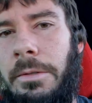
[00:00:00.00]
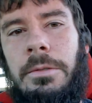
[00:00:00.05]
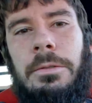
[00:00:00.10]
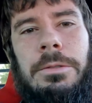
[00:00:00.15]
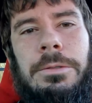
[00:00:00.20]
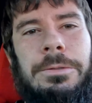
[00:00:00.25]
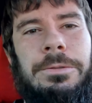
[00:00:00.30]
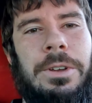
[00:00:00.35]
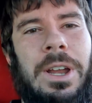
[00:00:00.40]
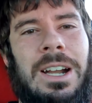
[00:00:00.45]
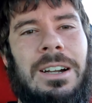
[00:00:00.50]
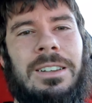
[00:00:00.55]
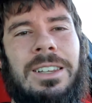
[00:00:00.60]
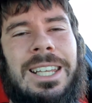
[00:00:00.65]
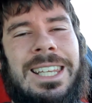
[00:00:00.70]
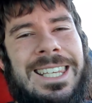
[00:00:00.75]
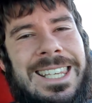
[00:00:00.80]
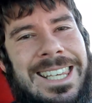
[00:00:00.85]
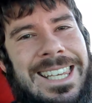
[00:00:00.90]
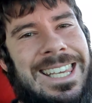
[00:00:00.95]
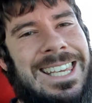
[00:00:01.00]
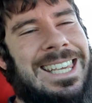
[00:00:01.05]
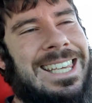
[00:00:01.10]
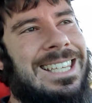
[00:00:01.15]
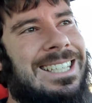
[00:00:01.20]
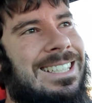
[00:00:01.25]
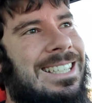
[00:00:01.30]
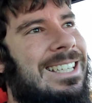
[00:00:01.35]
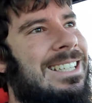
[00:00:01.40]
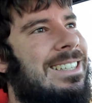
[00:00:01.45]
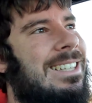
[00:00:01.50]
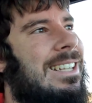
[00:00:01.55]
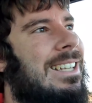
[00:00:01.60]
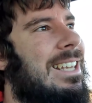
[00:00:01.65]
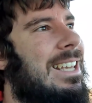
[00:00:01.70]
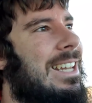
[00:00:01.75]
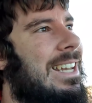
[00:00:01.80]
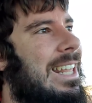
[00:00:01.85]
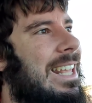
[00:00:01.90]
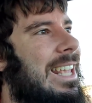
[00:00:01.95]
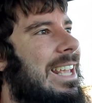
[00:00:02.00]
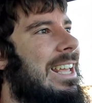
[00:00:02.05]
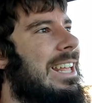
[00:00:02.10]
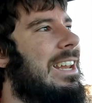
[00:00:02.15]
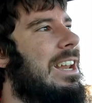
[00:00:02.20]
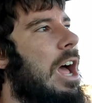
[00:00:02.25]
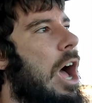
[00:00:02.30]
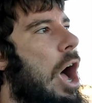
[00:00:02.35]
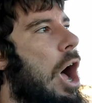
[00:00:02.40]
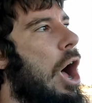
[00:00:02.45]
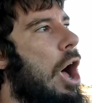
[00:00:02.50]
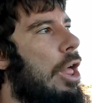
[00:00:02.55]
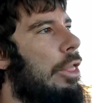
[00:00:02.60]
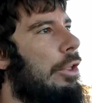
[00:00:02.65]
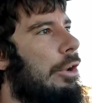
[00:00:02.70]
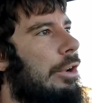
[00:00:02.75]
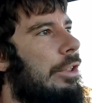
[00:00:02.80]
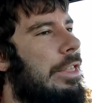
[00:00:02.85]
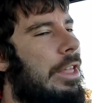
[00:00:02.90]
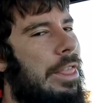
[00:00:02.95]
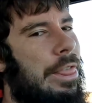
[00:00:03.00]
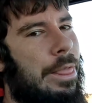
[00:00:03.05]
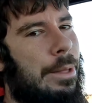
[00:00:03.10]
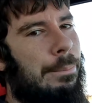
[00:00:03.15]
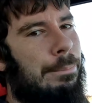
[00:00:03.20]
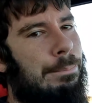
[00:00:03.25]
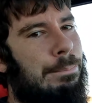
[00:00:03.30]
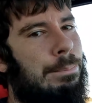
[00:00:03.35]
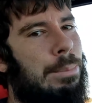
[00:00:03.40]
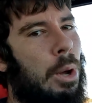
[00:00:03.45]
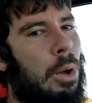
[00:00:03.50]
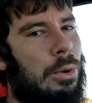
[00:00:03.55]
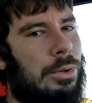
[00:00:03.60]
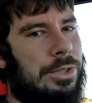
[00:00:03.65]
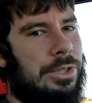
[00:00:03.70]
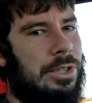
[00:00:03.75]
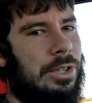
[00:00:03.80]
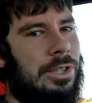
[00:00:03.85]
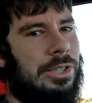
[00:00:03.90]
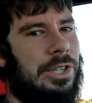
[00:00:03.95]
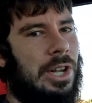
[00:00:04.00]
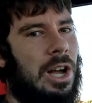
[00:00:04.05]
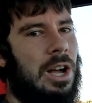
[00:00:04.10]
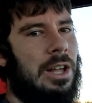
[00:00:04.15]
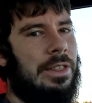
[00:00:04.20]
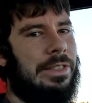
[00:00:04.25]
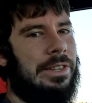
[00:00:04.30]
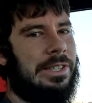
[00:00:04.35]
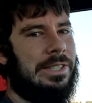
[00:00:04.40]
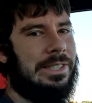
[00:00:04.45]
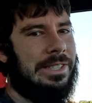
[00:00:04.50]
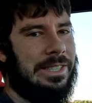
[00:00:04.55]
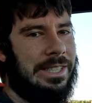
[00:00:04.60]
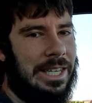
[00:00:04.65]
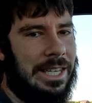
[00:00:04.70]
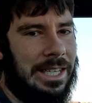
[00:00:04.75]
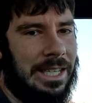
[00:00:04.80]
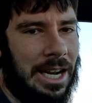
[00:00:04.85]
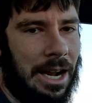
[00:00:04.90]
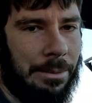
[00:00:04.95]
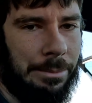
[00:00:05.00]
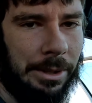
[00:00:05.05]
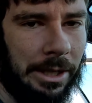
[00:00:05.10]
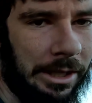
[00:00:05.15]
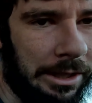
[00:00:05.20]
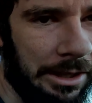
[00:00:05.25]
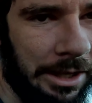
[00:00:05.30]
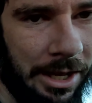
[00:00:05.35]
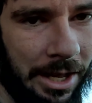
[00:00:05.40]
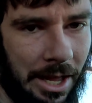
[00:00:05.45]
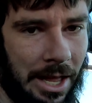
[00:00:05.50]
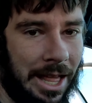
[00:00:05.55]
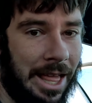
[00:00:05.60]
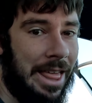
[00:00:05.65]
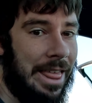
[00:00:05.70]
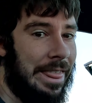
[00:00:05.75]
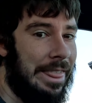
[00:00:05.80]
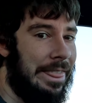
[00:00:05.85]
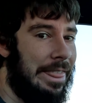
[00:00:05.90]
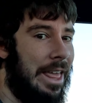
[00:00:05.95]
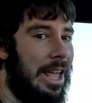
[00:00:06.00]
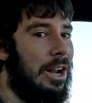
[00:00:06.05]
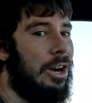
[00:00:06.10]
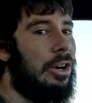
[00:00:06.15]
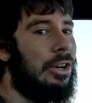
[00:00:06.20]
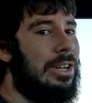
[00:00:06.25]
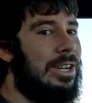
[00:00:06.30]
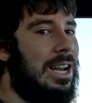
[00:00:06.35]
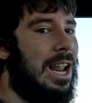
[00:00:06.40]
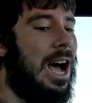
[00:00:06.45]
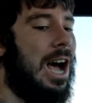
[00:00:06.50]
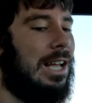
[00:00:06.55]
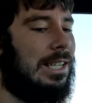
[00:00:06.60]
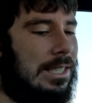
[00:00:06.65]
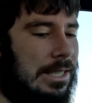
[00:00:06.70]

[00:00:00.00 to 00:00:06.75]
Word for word: Fairly easy to get in, other than the bolsters on the seat. I mean, they are not